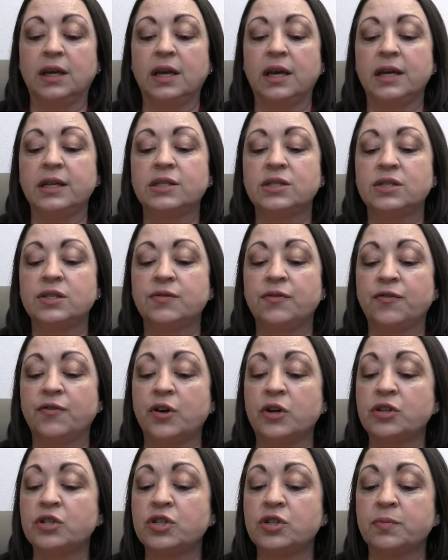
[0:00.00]
It's the
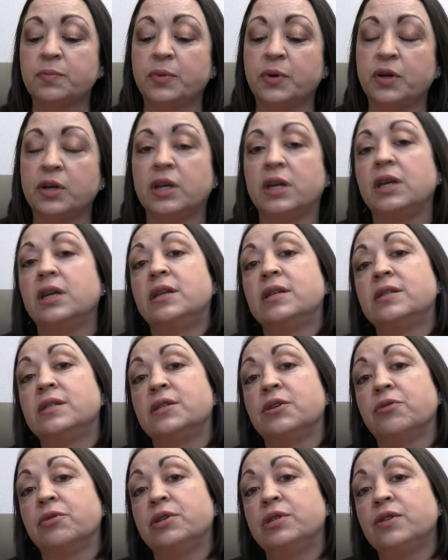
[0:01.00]
first book in a
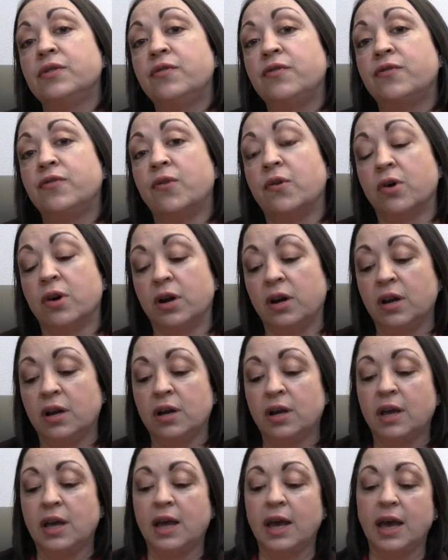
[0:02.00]
series of four,
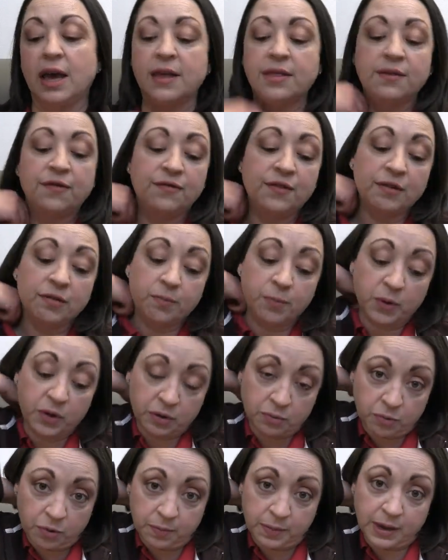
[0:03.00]
and the fifth
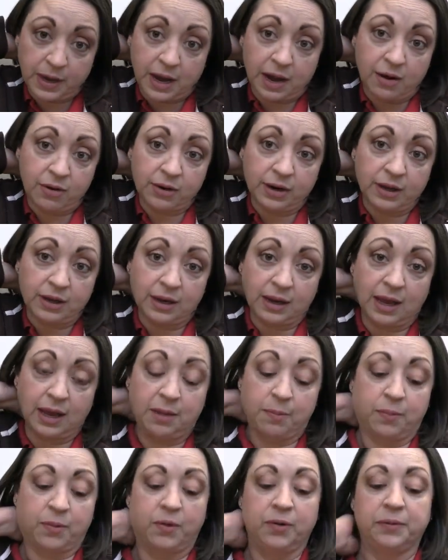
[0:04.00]
book will be out in
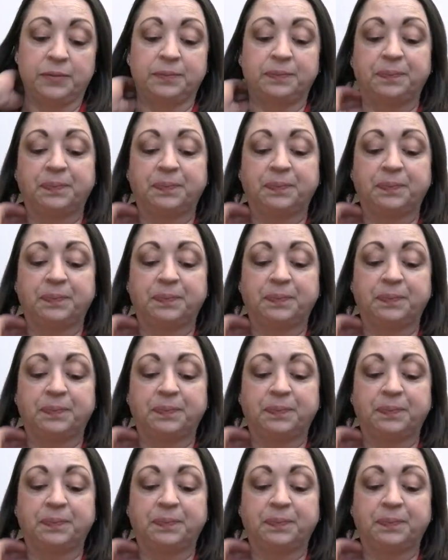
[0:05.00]
April.